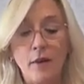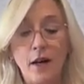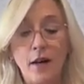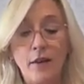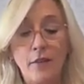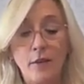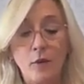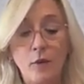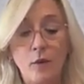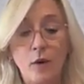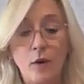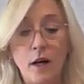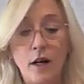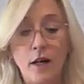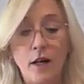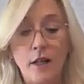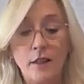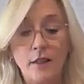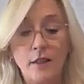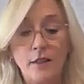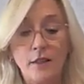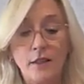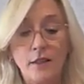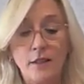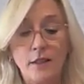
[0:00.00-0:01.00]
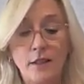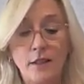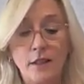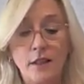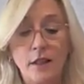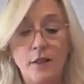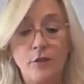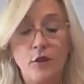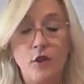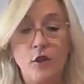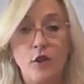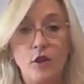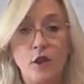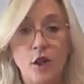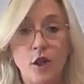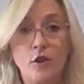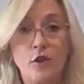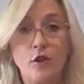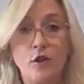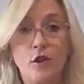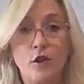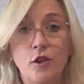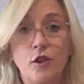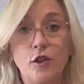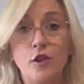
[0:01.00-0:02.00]
Otherwise, if you
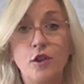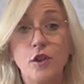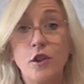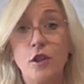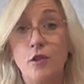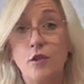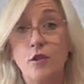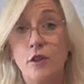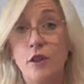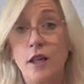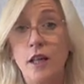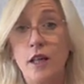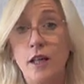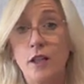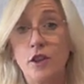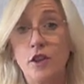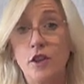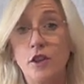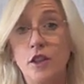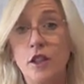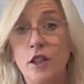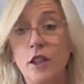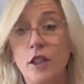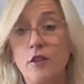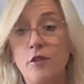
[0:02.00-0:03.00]
don't do the certification,